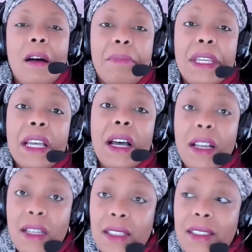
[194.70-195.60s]

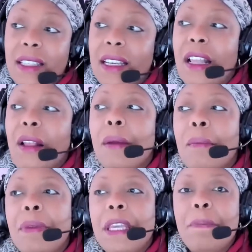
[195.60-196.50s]
because
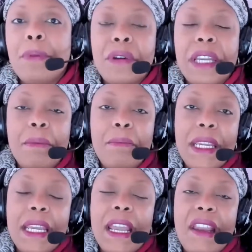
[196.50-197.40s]
people can
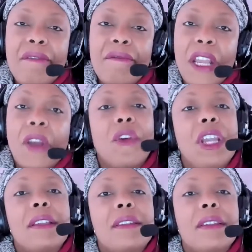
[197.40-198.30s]
be in
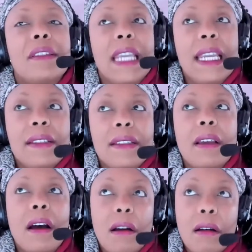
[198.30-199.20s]
various states
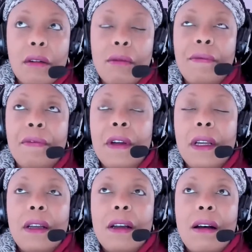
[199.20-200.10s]
of
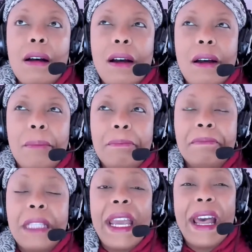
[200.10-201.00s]

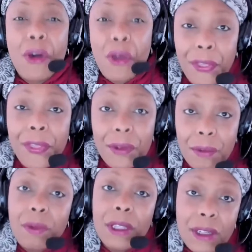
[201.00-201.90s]
health
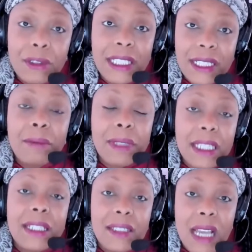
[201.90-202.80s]
when they're dealing with
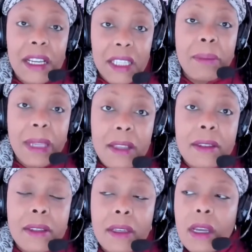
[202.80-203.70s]
these
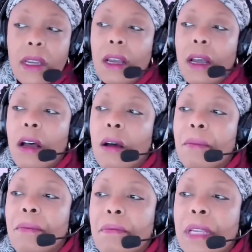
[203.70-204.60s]
documents.
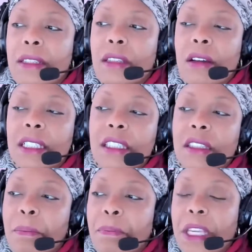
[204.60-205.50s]
As long as
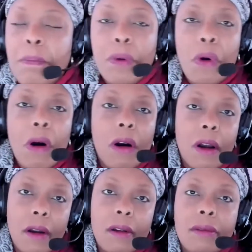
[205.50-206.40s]
the people
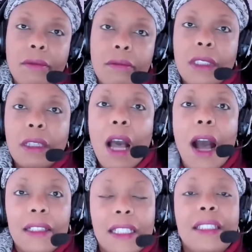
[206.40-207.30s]
are
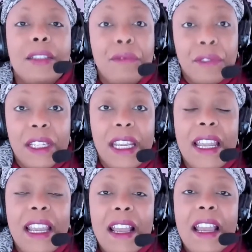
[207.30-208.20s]
cognitively
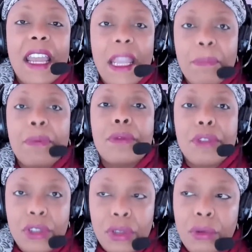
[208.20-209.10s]
able
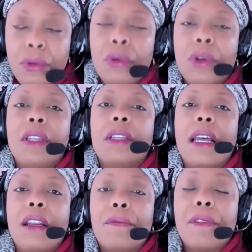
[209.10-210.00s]
to
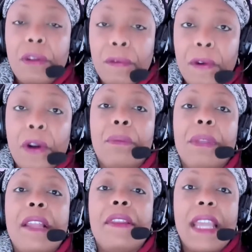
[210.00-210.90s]
kind of confirm
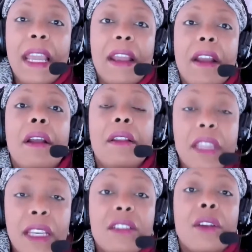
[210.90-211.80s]
that
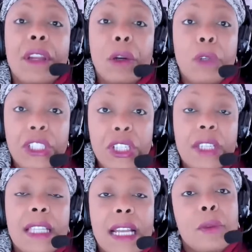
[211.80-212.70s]
these are their
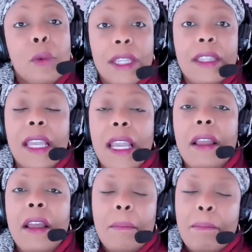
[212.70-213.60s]
wishes, that's one thing.
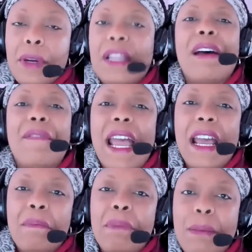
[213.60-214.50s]
But I've
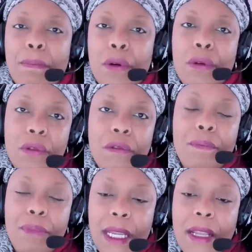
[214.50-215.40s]
had people who have
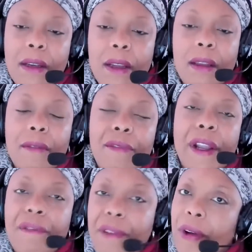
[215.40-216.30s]
been
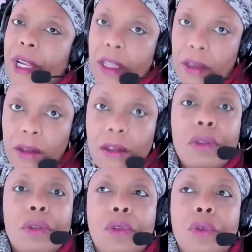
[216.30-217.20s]
very, very ill
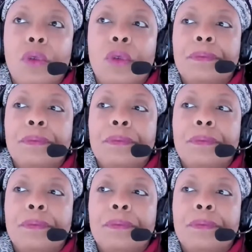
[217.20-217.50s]
who